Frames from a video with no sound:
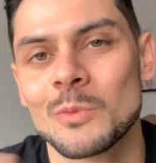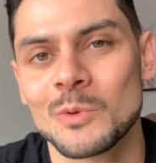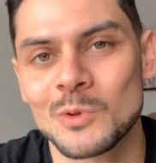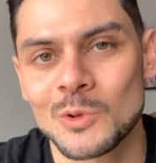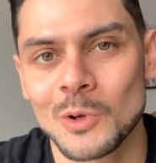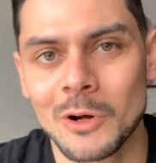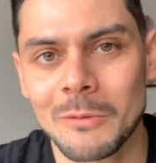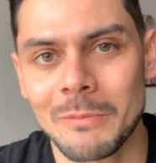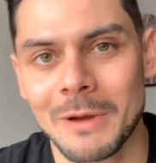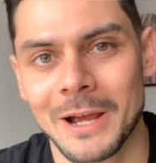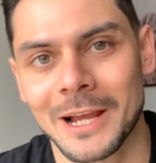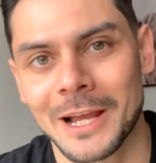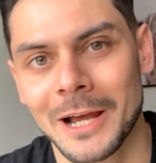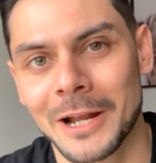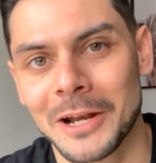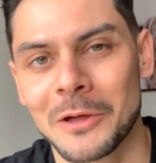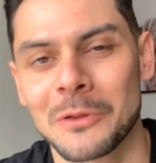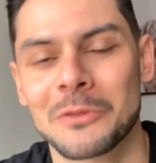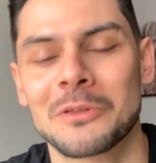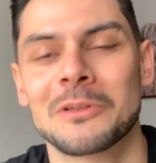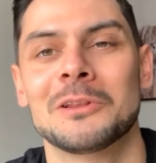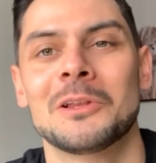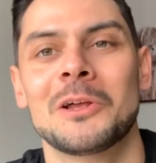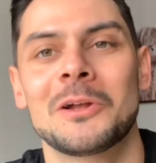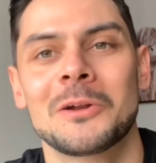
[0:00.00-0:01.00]
when we talk about gut
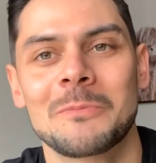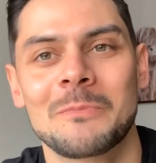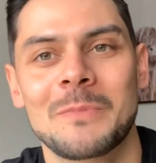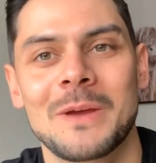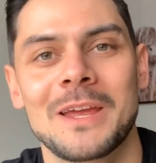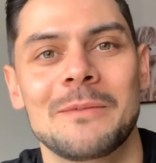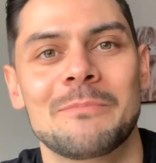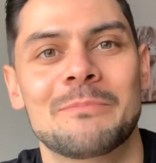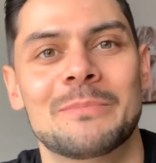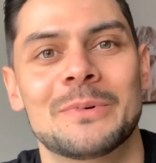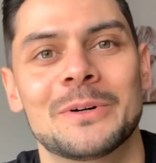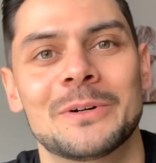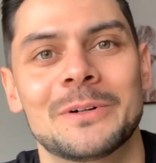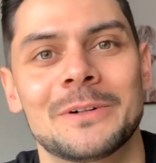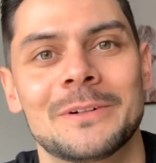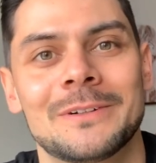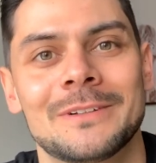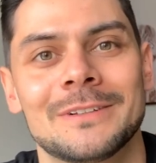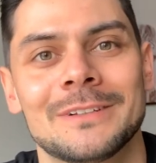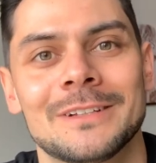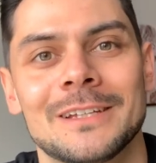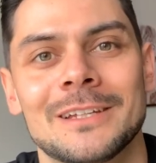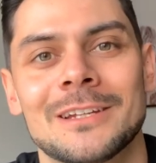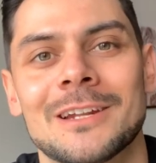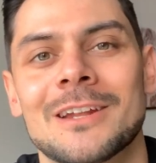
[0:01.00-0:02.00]
health, a lot of
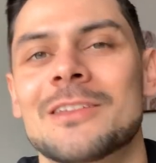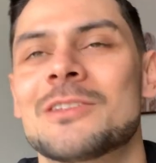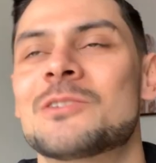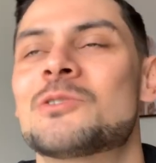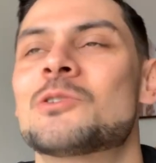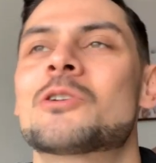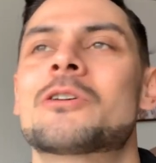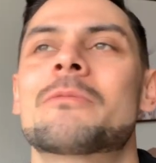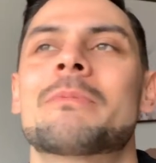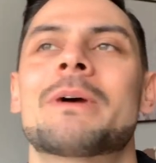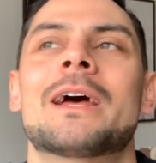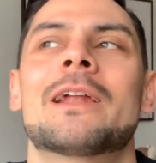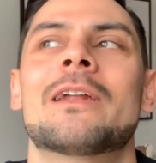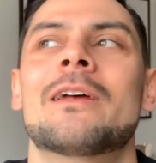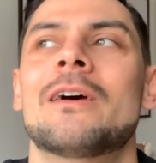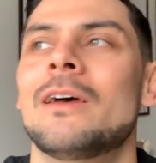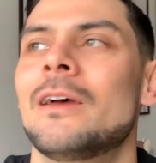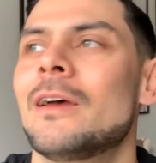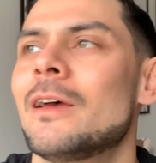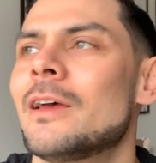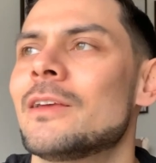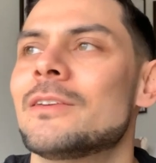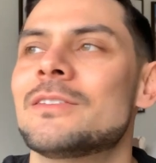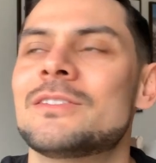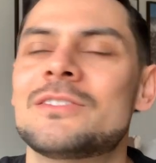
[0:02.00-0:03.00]
people, you know, they talk about
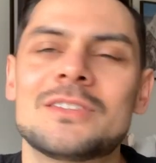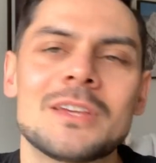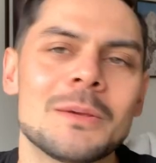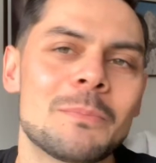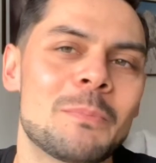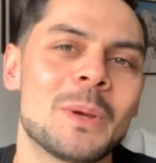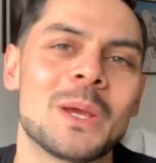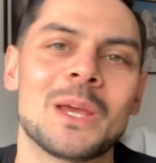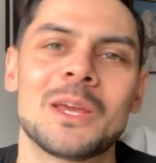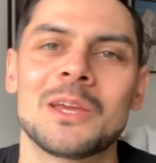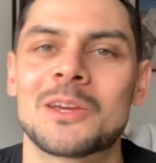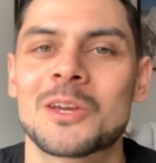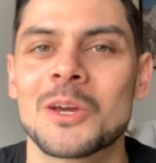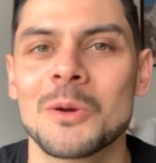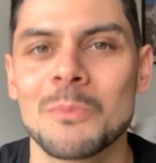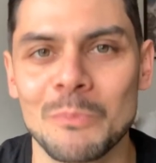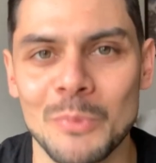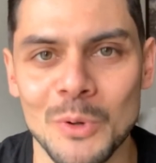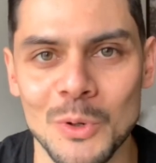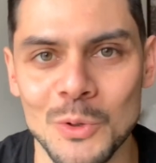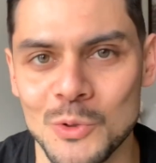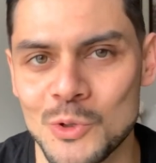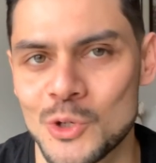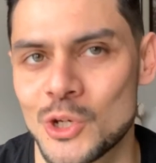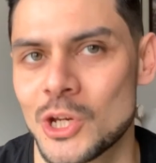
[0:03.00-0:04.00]
sipping
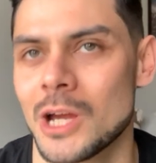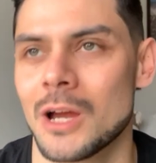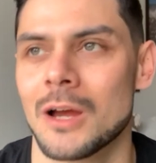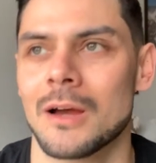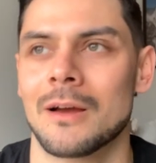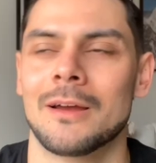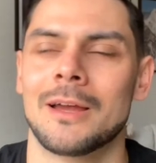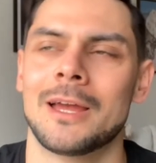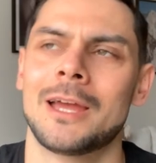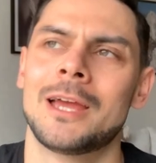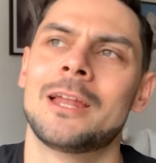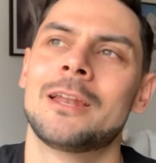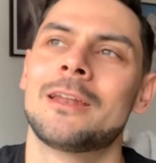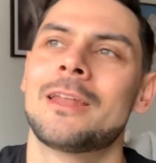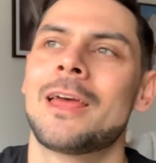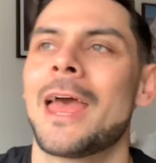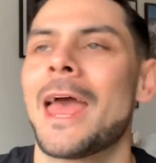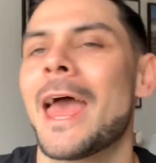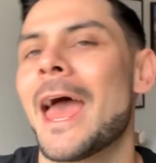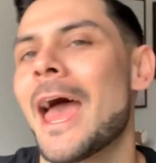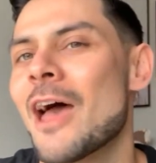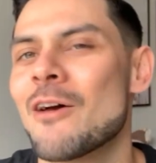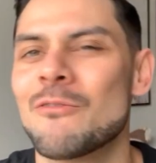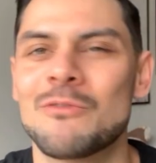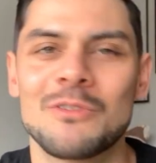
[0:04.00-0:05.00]
kombucha and
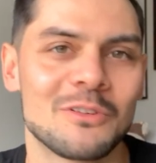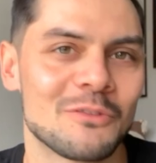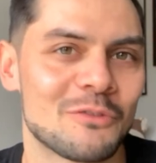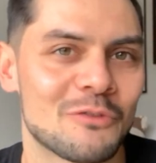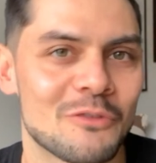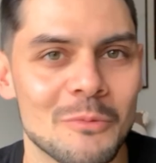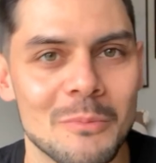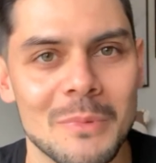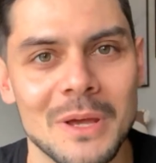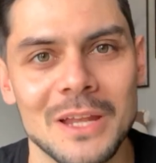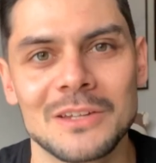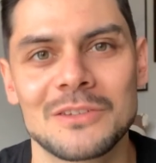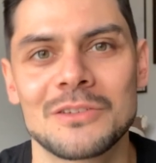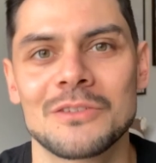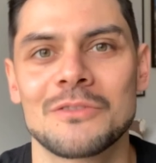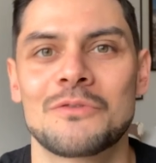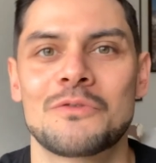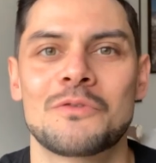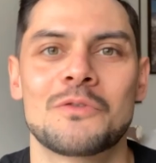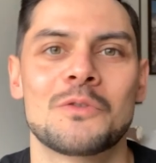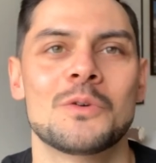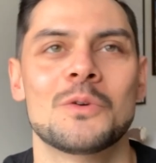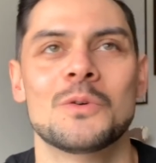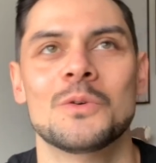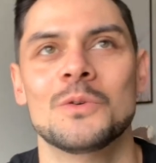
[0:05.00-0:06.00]
having fermented
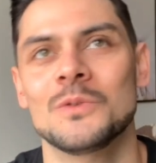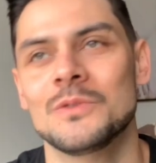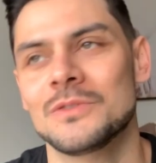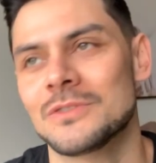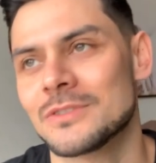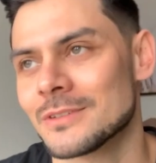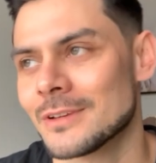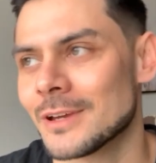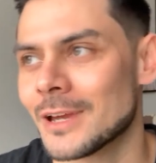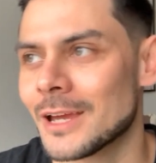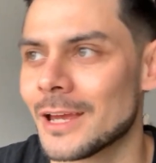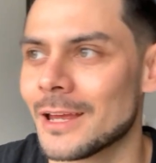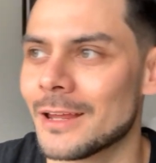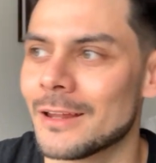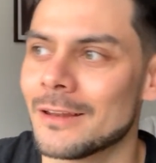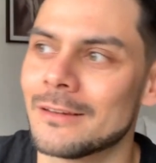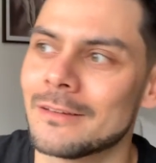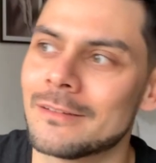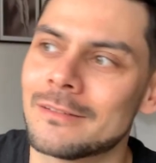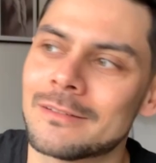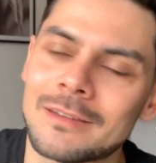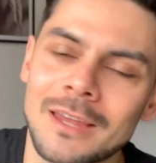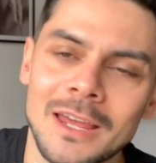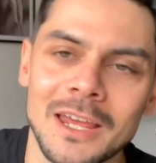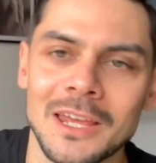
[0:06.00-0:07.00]
foods and
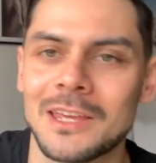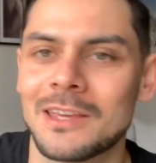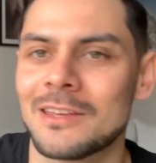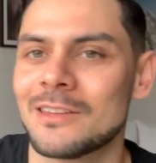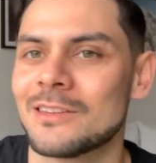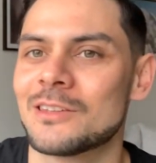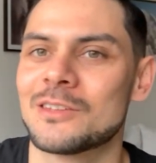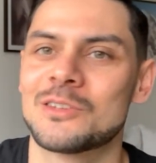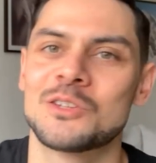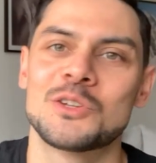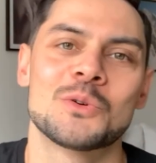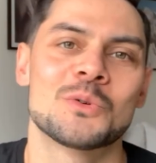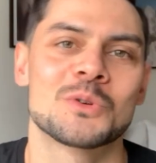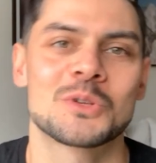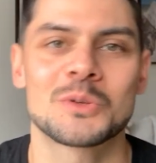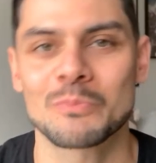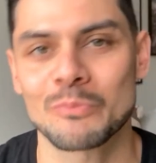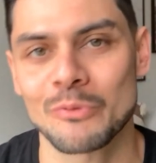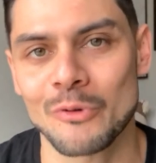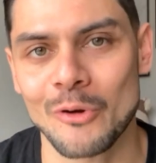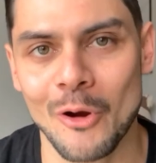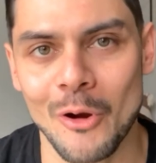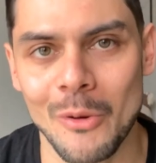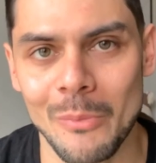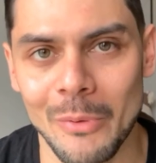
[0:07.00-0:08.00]
taking the newest
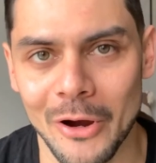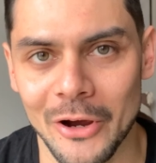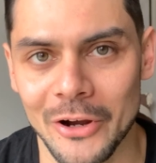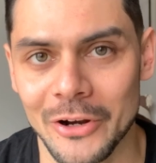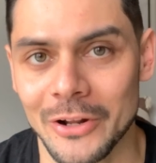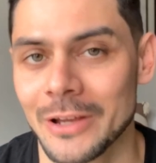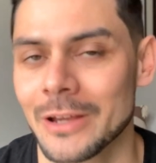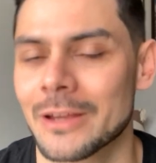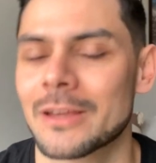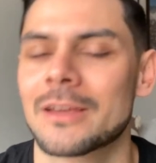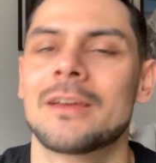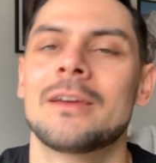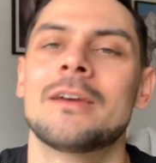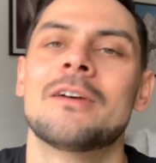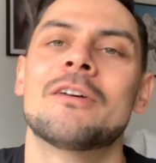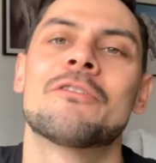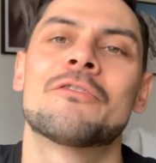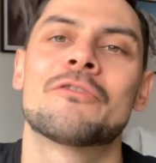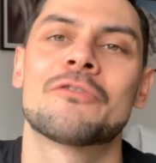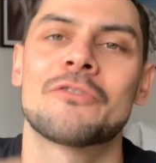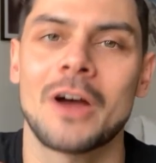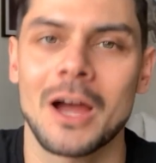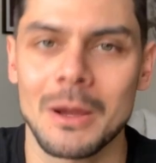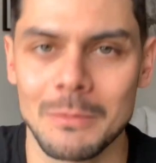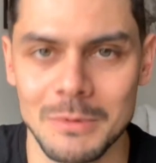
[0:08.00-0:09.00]
probiotic,
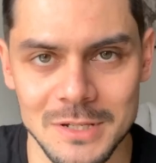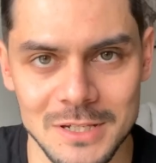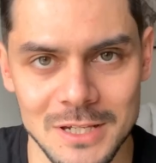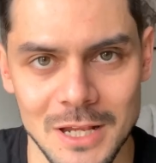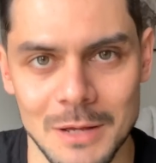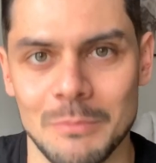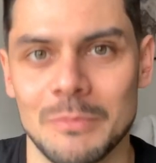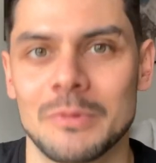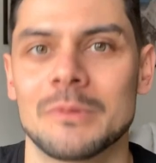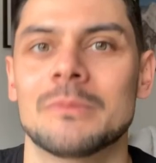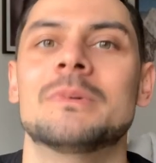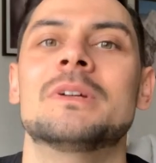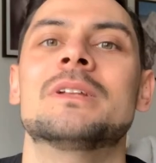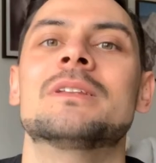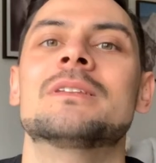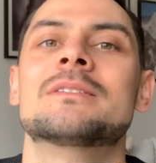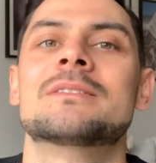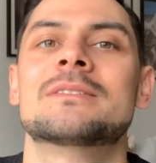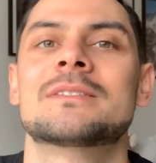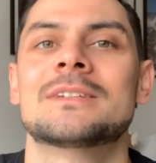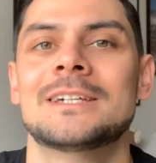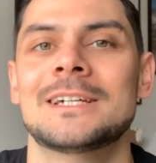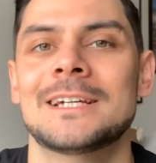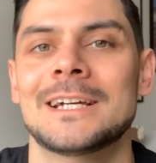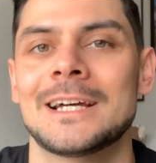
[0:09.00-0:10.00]
fiber
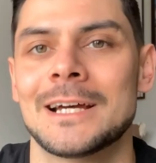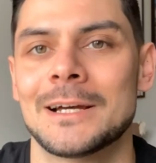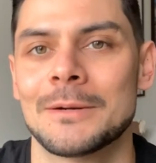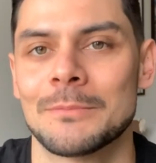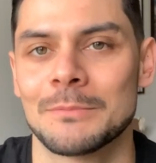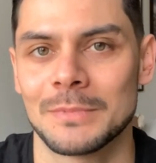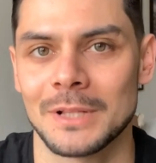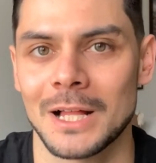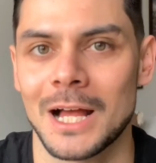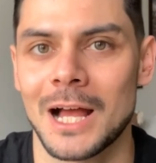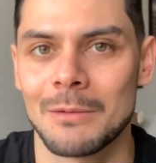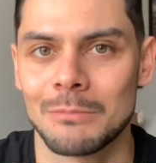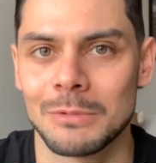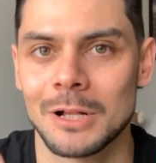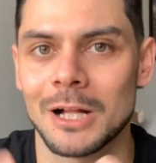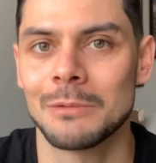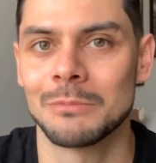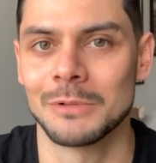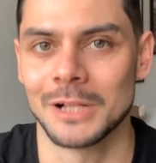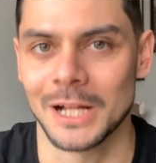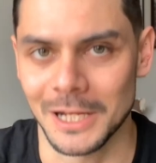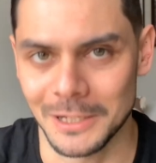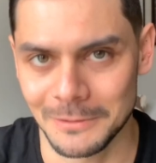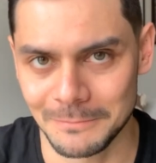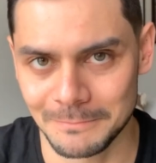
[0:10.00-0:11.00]
supplements, blah, blah,
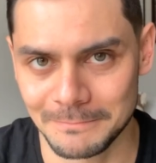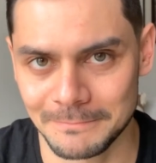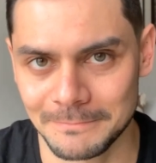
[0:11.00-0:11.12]
blah.